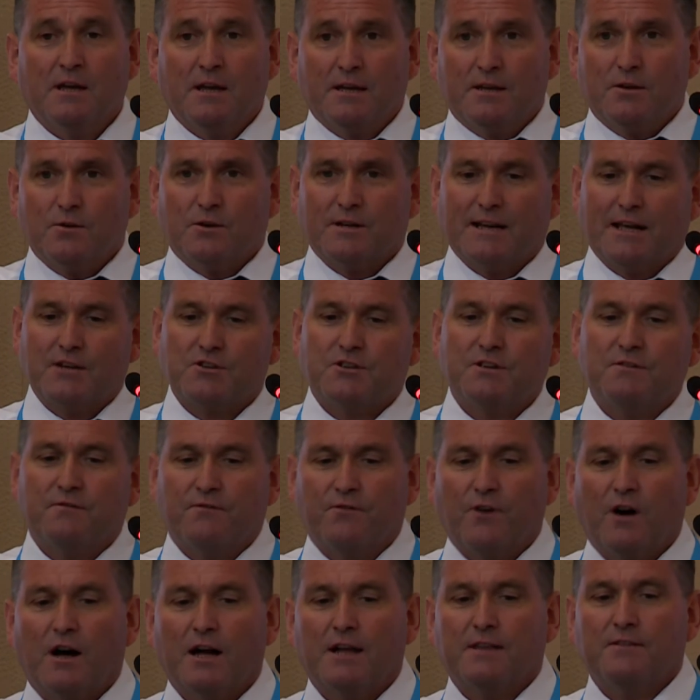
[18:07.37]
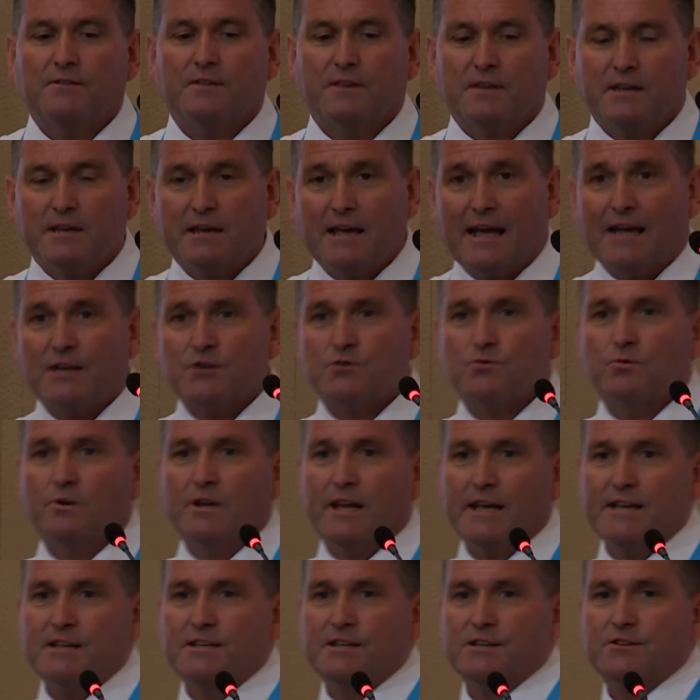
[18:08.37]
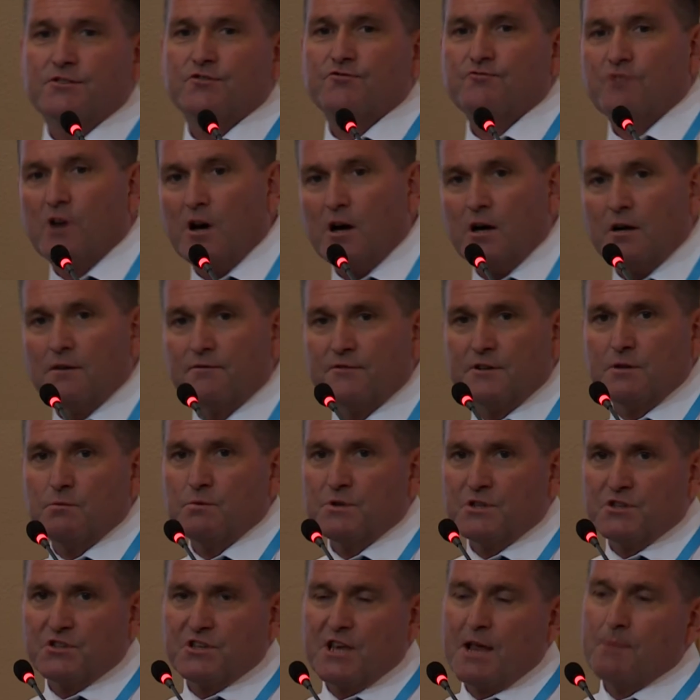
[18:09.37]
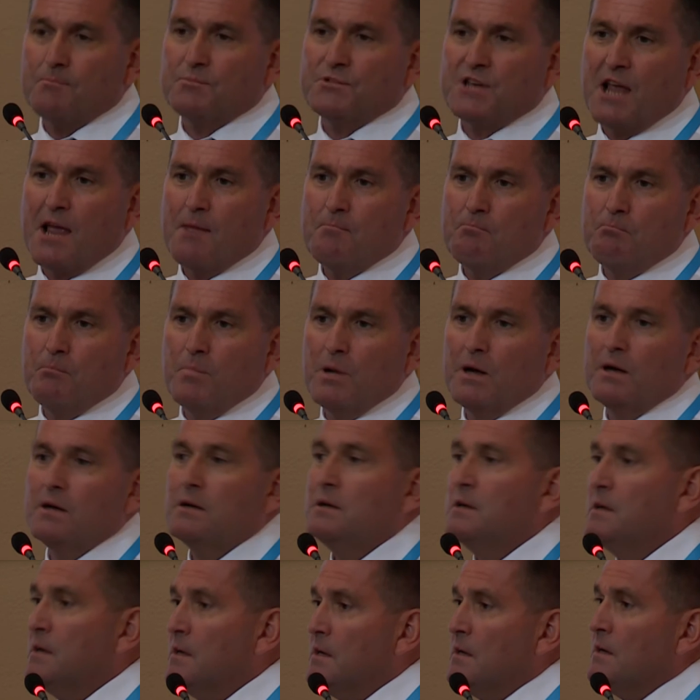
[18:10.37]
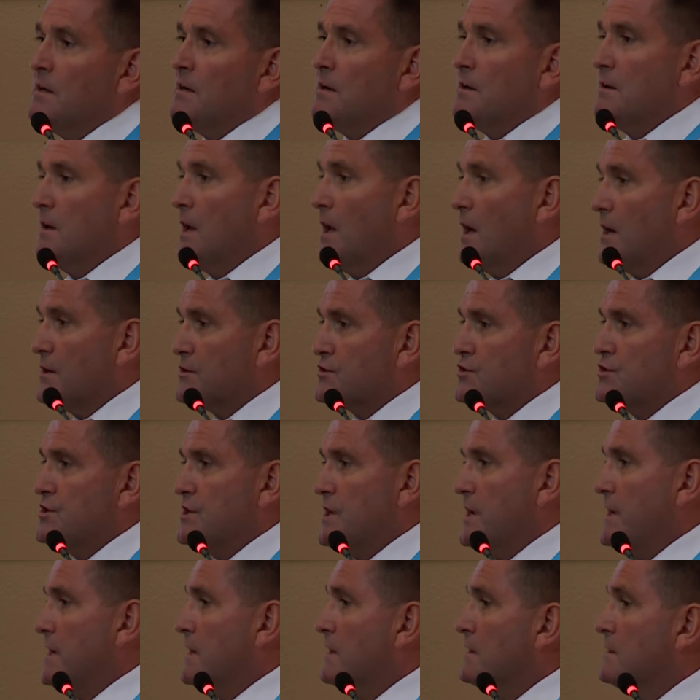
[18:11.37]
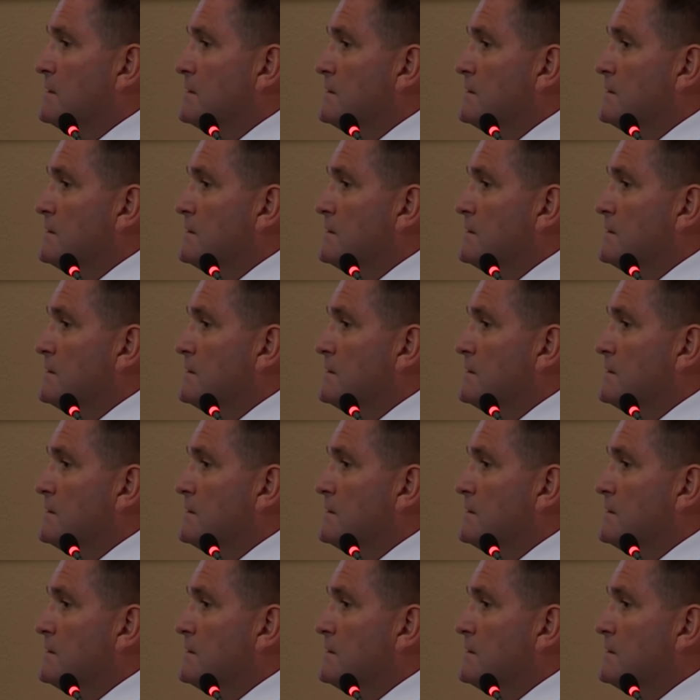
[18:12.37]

You can actually find the actual latest draft. It was September last year.